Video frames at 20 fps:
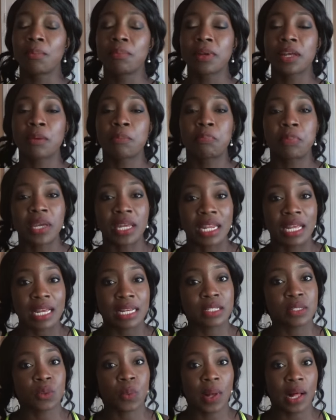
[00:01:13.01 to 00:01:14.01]
competing
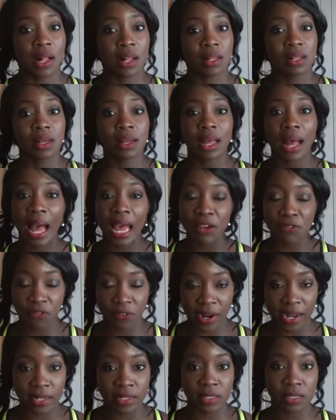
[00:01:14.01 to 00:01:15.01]
as well. Guy
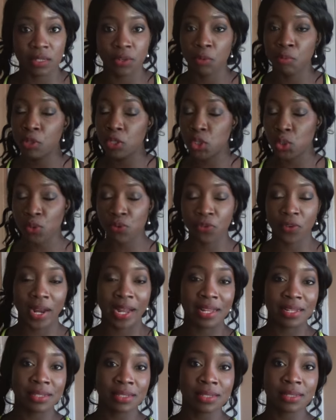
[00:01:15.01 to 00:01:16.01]
friends, they're mutual
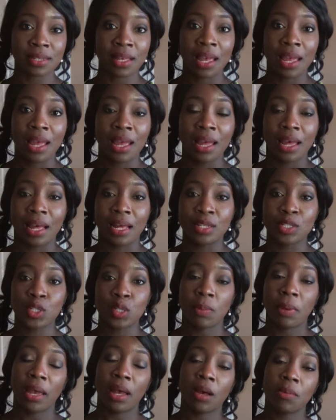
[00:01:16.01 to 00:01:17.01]
friends. And
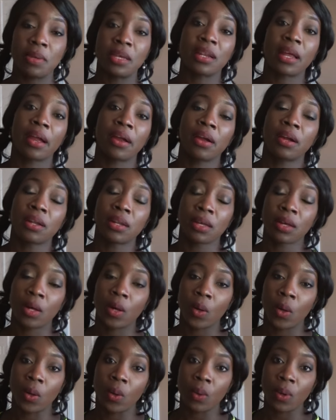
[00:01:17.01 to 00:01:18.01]
so my hubby and I are gonna
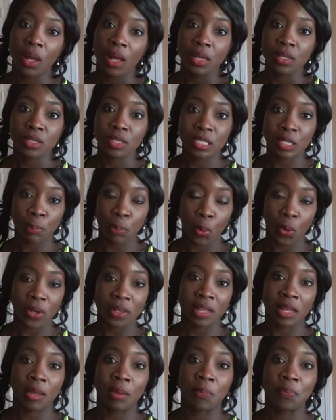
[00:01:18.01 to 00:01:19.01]
go
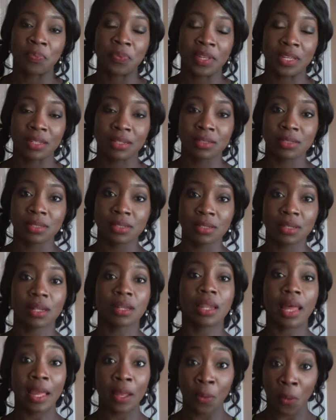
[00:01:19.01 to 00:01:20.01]
support them, and
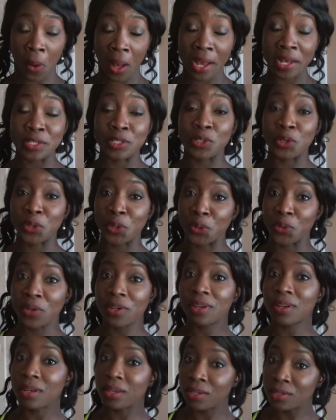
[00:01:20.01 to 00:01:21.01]
likewise,
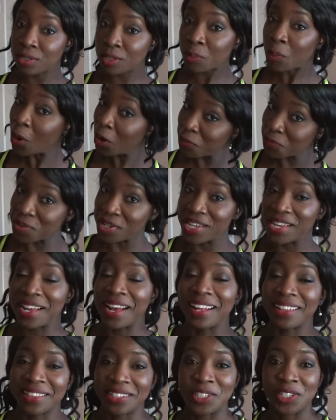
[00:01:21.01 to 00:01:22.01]
they're gonna support me
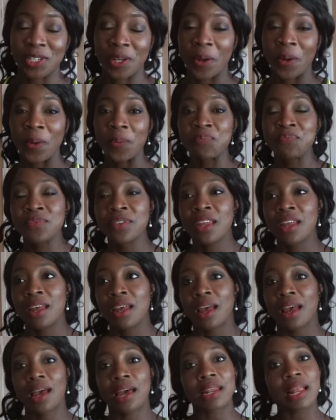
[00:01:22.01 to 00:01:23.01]
at the show.
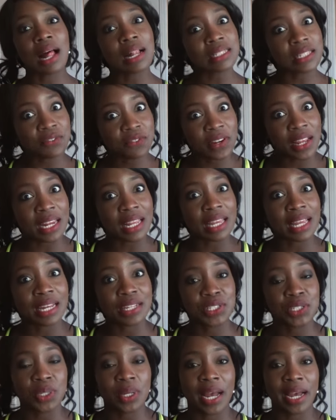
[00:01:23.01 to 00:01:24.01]
And I'll definitely
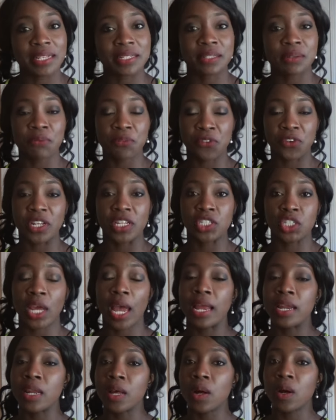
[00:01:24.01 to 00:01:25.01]
get you guys some footage.
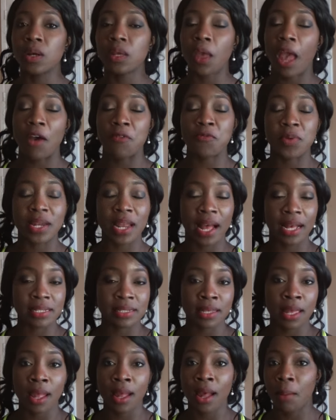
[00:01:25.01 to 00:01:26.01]
I know you have been
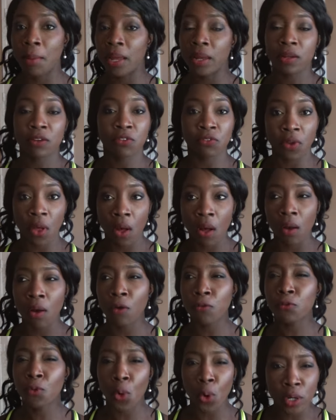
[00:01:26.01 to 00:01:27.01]
asking, am I gonna vlog?
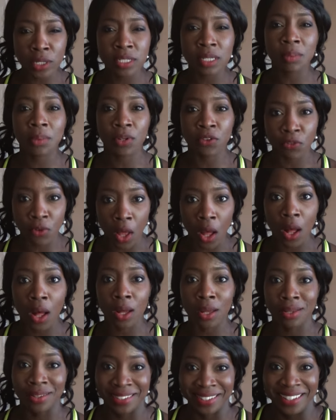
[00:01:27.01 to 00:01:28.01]
Of course I'm gonna
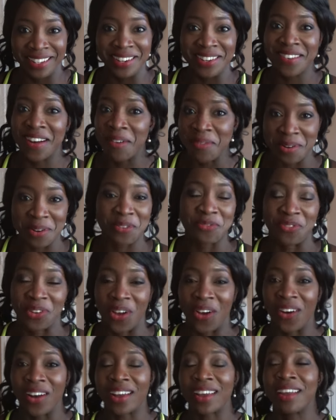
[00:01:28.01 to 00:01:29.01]
vlog. You know I'm gonna
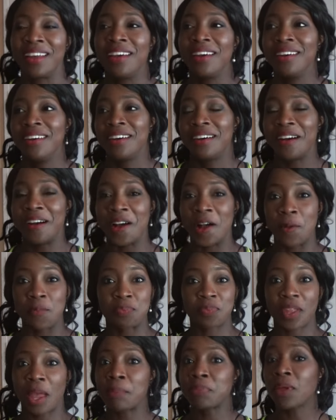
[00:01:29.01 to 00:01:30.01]
vlog.
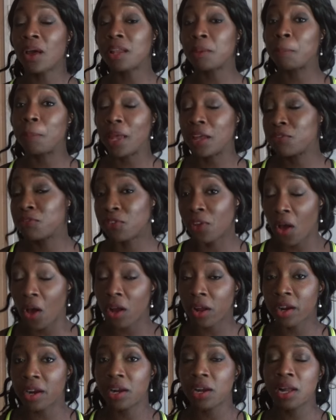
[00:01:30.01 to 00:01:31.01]
I'm not a big
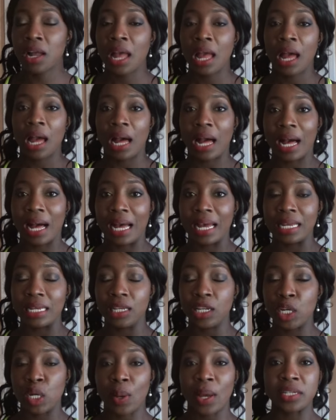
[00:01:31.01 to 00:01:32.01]
vlogger.
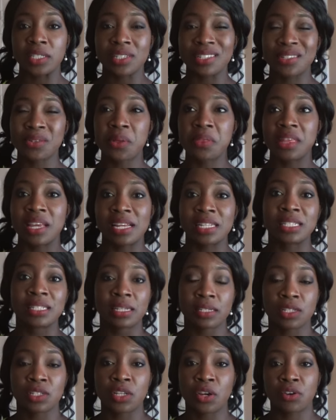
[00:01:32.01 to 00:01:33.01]
I just don't think it's
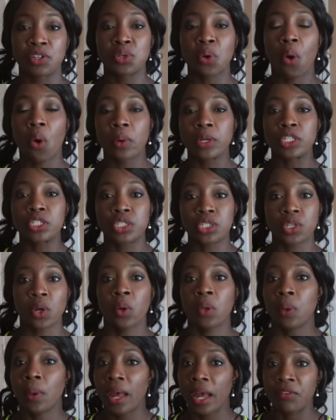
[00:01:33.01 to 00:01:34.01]
necessary to always
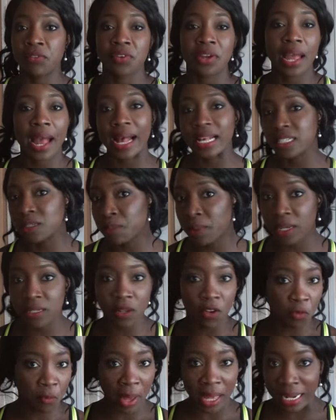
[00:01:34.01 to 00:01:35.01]
show you every aspect
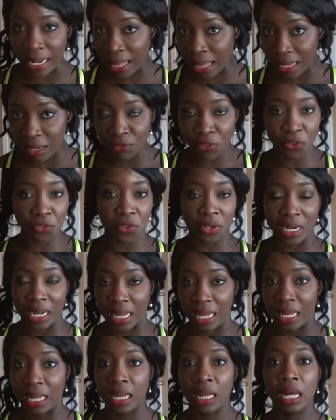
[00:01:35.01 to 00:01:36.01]
of my life every
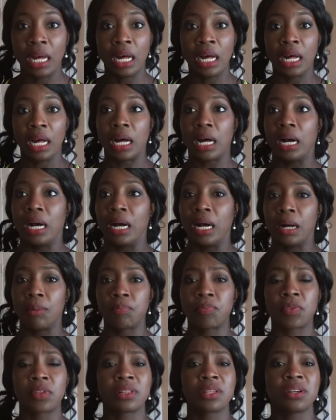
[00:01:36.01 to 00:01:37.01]
day.
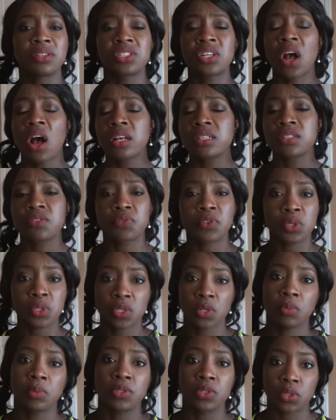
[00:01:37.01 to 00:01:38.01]
And there are tons of
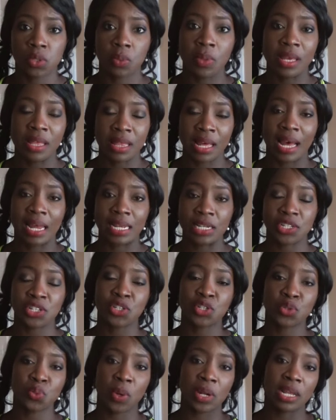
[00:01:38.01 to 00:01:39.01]
YouTubers doing that. I
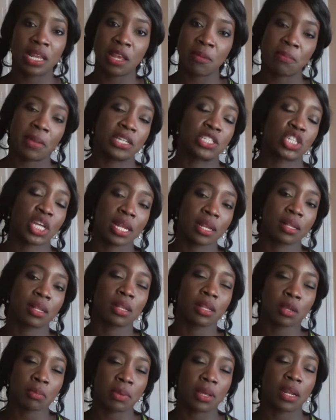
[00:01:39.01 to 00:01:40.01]
just want to keep my channel
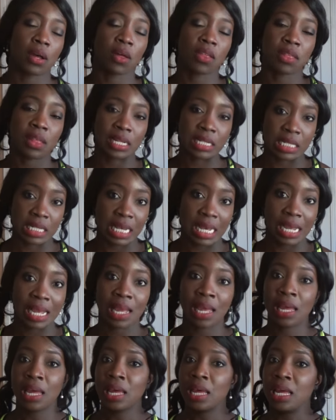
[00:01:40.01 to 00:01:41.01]
a little bit
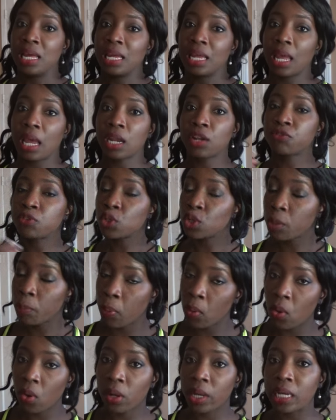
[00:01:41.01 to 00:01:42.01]
authentic, kind of to the
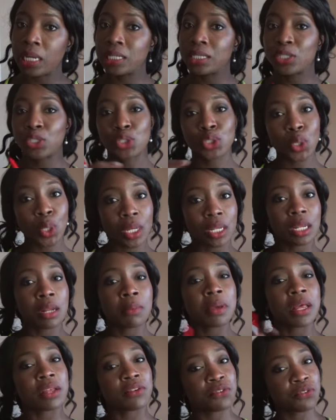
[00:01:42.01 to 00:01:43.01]
point, show you a little
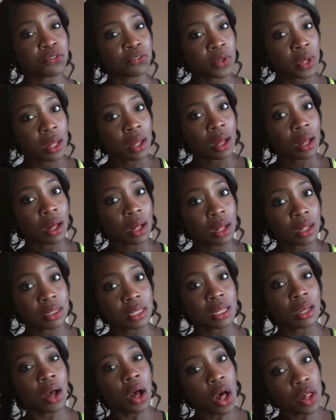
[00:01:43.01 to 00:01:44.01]
bit of
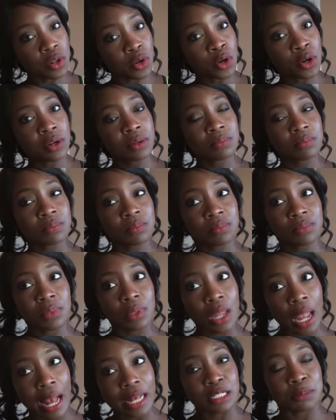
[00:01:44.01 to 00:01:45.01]
the other
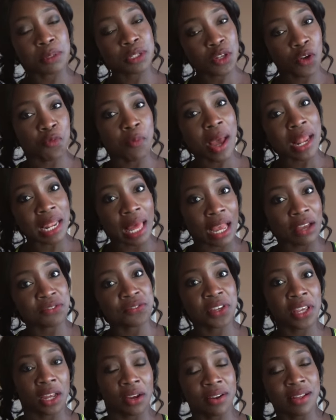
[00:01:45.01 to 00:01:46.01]
aspects of my
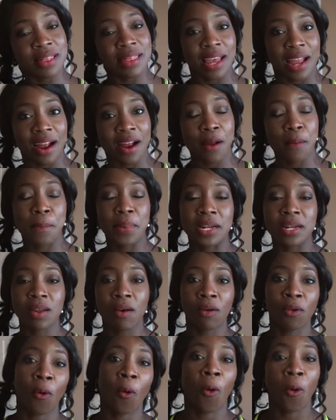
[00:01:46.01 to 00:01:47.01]
life here and there, but
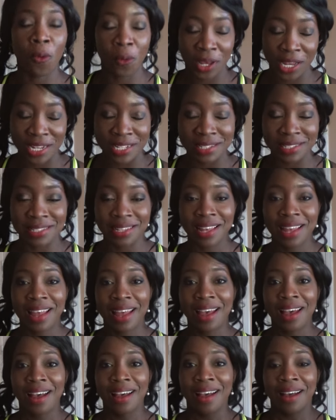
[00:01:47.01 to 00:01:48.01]
not always.
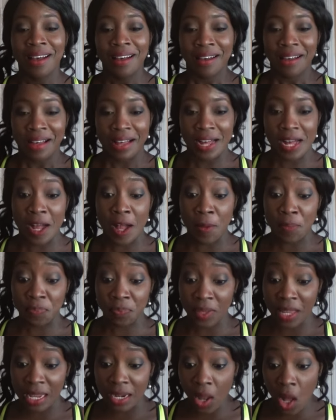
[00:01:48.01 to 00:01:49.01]

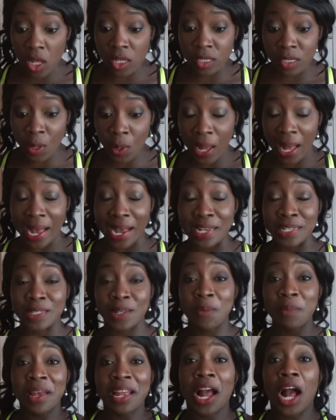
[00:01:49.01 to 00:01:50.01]
And also, guys,
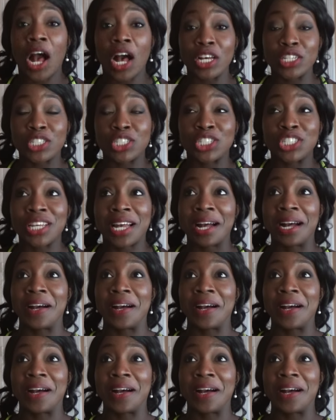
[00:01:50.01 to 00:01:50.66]
oh my gosh,